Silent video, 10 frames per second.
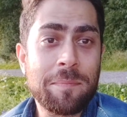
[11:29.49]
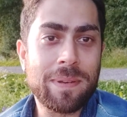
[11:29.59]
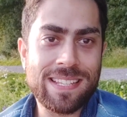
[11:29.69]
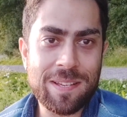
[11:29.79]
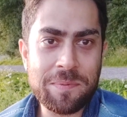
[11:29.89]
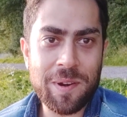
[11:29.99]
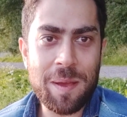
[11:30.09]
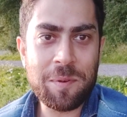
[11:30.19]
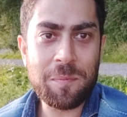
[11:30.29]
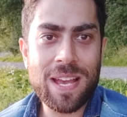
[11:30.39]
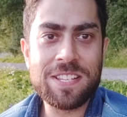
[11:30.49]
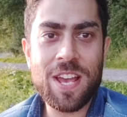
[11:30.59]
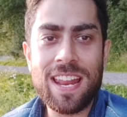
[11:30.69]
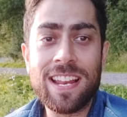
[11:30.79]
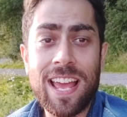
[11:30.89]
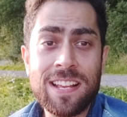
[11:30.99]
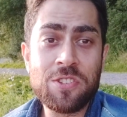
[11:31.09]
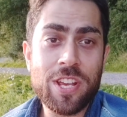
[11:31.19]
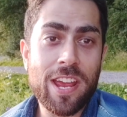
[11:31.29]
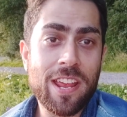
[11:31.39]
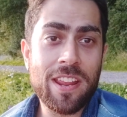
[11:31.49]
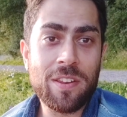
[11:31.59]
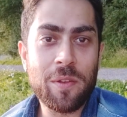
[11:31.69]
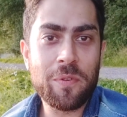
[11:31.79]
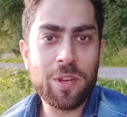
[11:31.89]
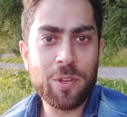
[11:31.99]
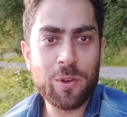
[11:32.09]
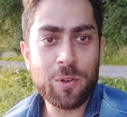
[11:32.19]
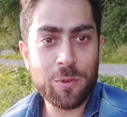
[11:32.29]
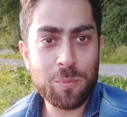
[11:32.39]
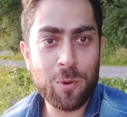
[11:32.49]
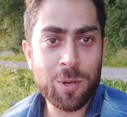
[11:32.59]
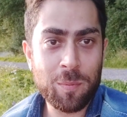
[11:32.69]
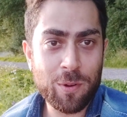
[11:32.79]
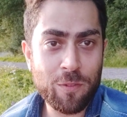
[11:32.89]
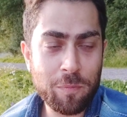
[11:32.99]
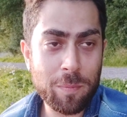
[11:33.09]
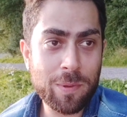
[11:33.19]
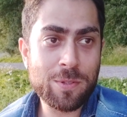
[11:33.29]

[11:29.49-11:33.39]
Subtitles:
please subscribe to my channel and share the video to more number of people,